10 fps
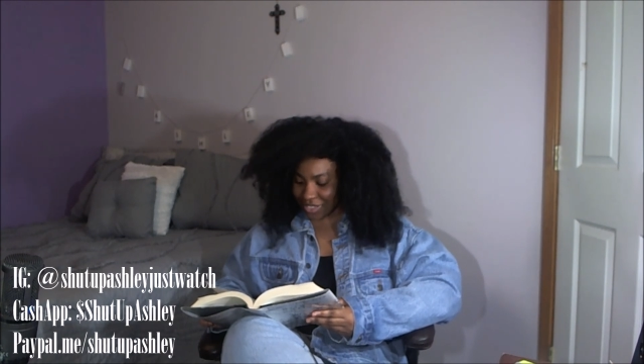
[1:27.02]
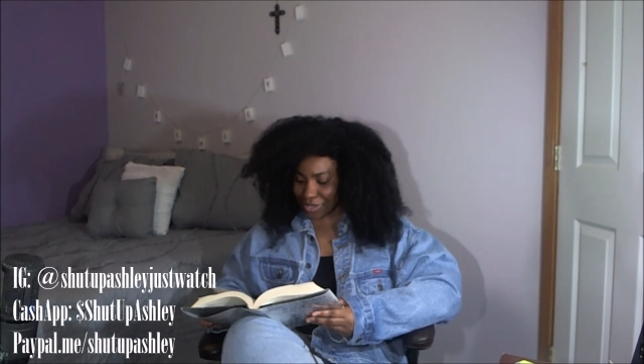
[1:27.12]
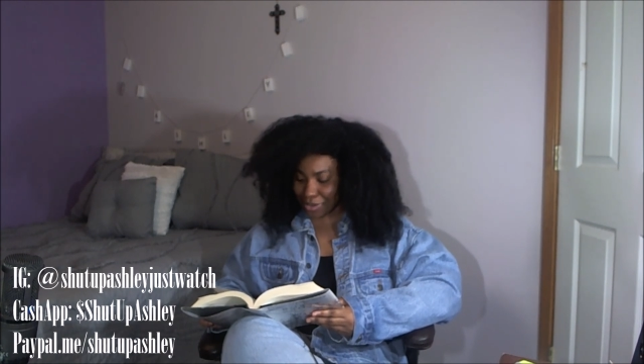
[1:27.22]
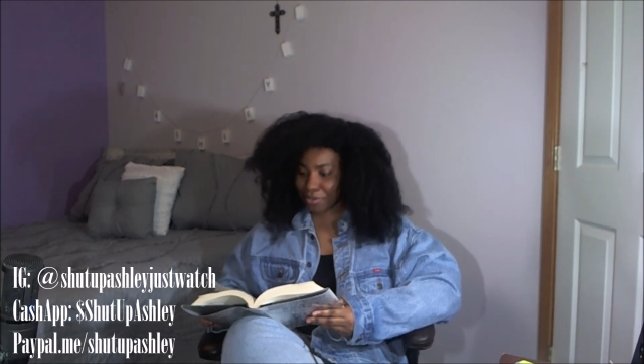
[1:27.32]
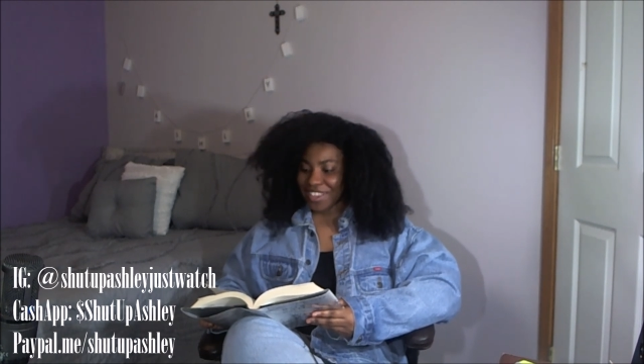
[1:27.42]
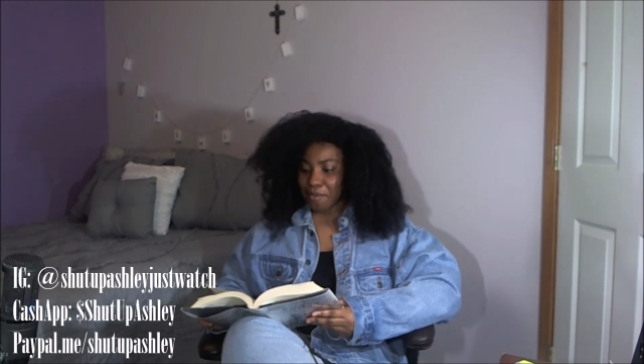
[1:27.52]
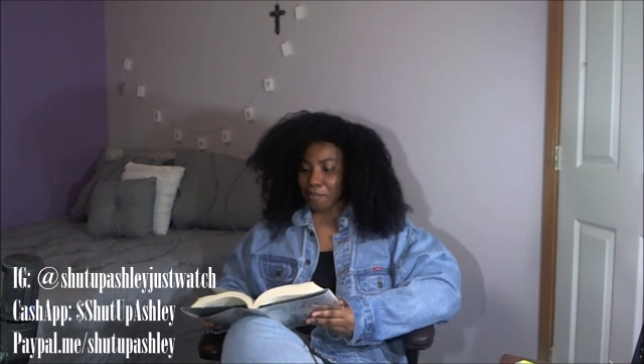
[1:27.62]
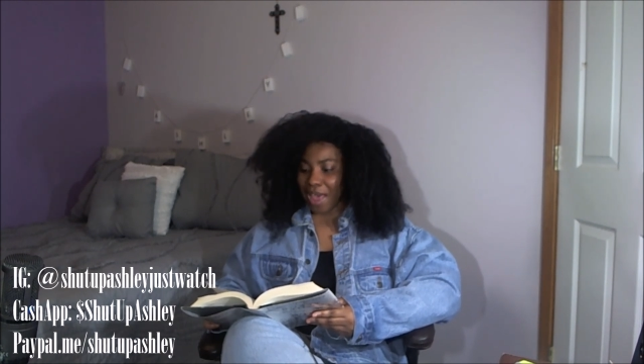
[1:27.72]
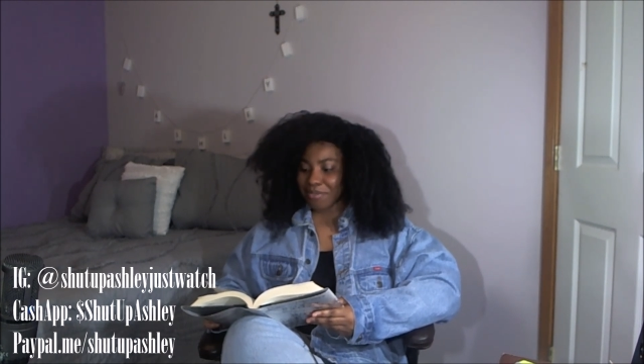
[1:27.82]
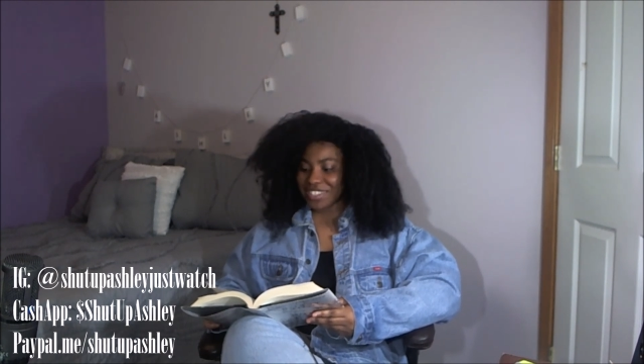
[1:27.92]
so
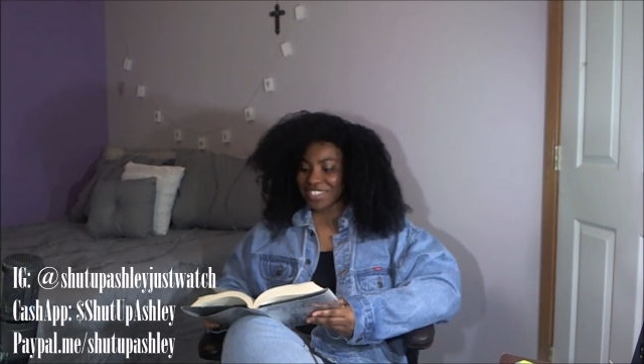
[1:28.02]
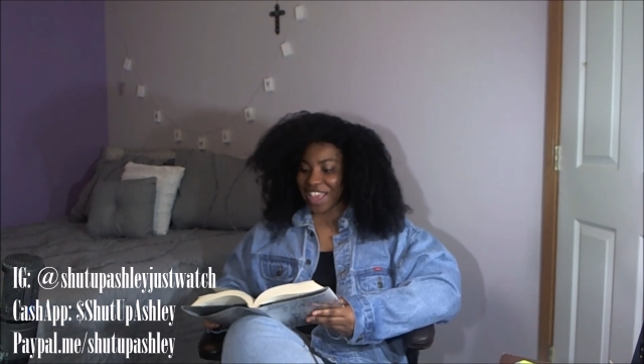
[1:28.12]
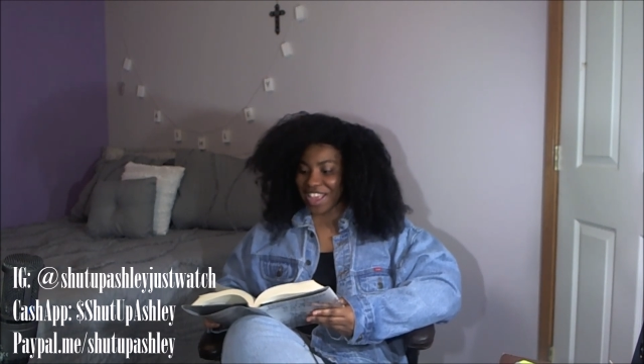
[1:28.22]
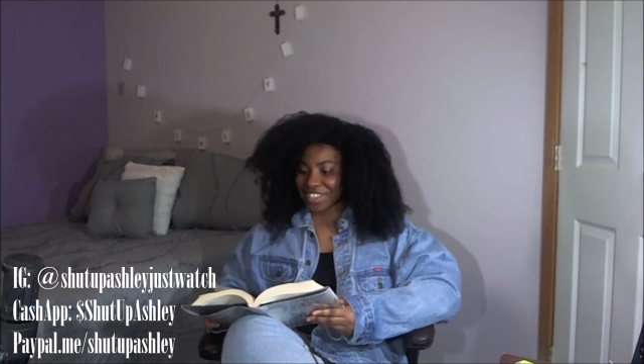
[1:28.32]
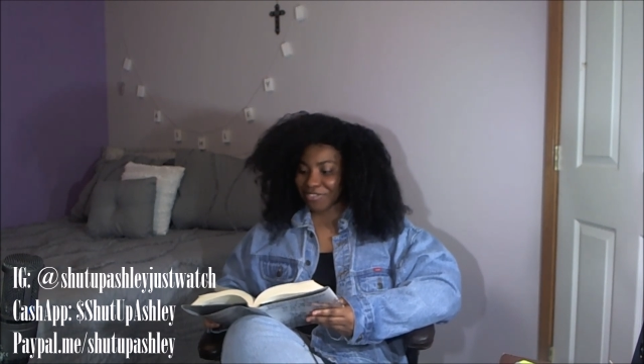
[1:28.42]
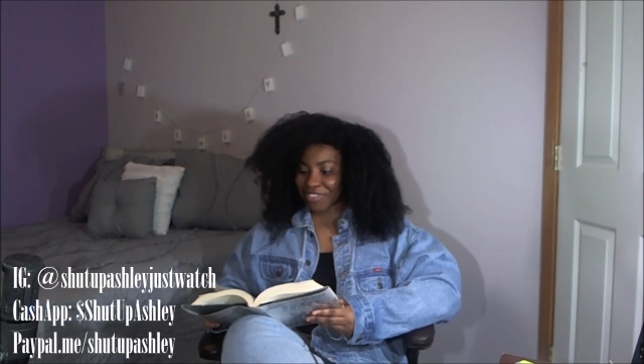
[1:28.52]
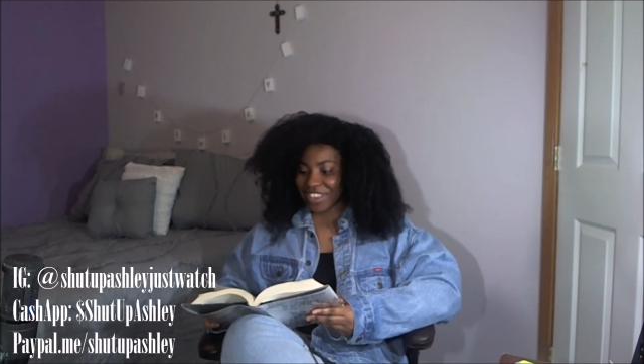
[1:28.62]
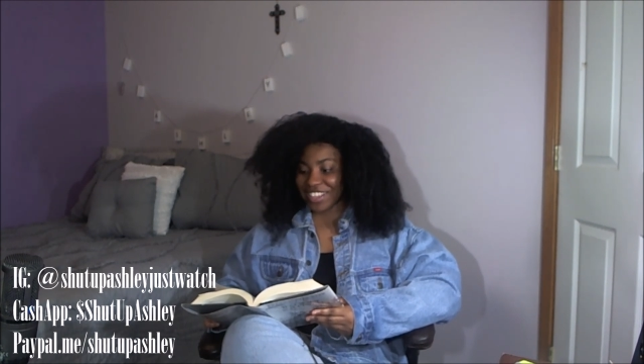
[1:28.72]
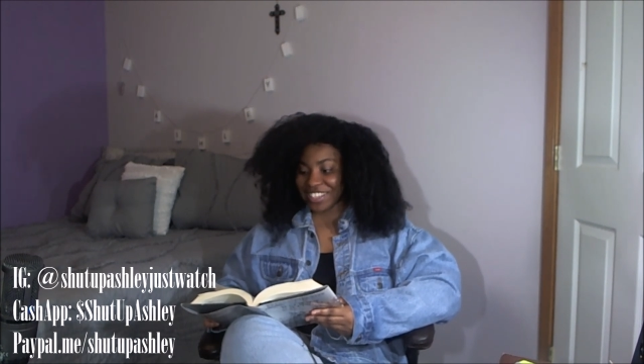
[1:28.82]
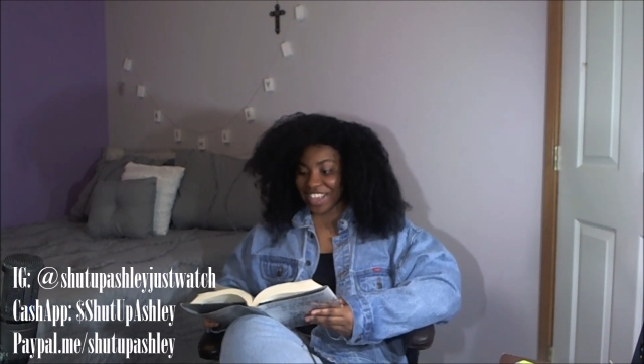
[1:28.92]
Bobby says what
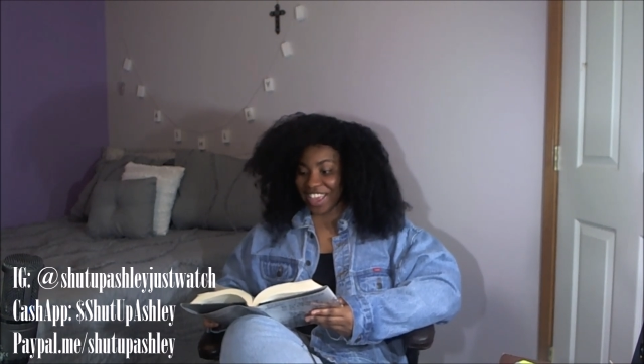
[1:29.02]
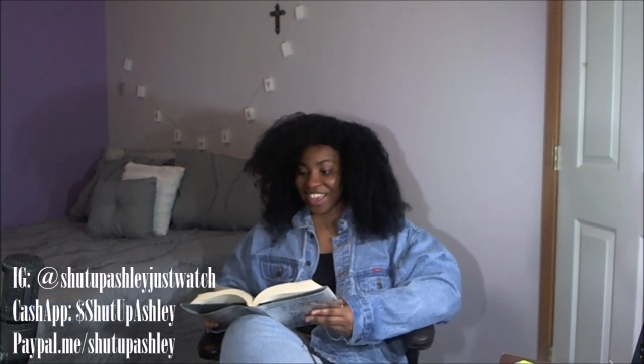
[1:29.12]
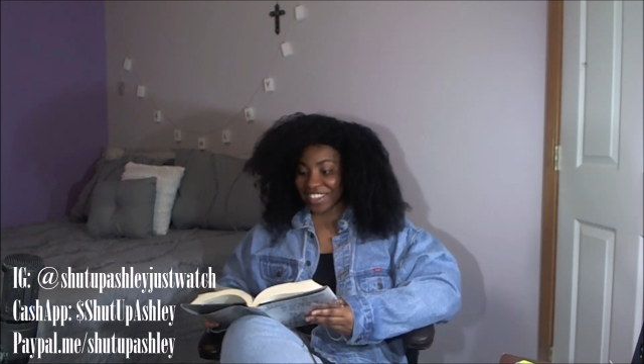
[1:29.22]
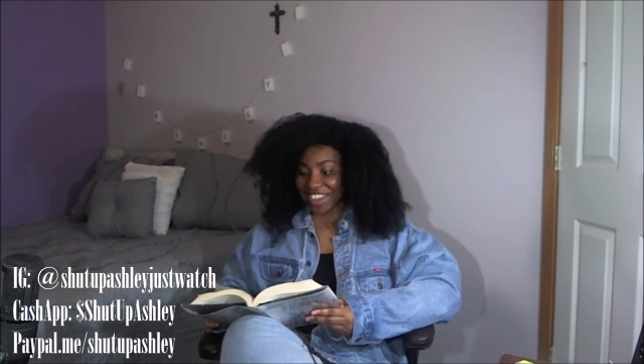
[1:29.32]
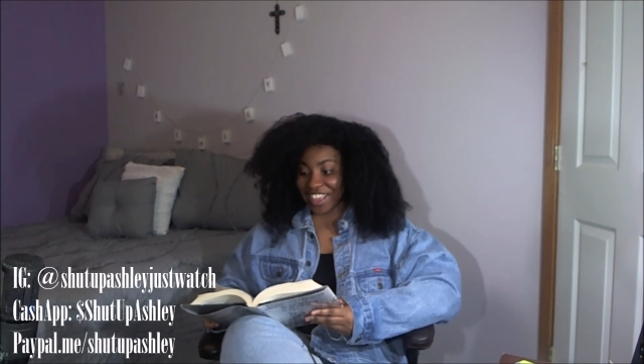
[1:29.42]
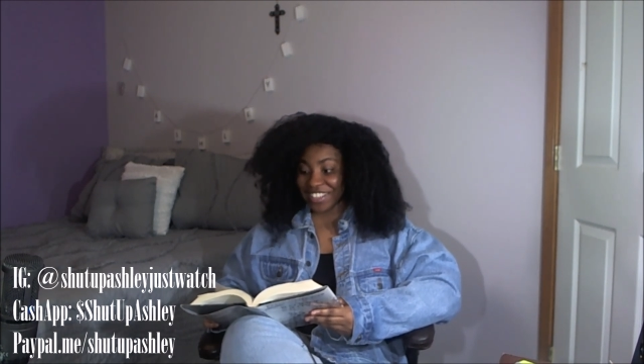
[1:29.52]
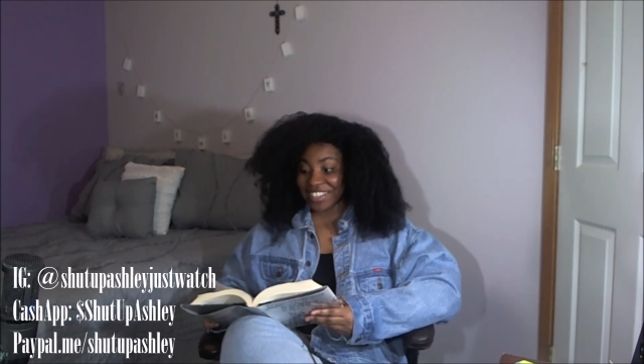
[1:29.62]
he said now.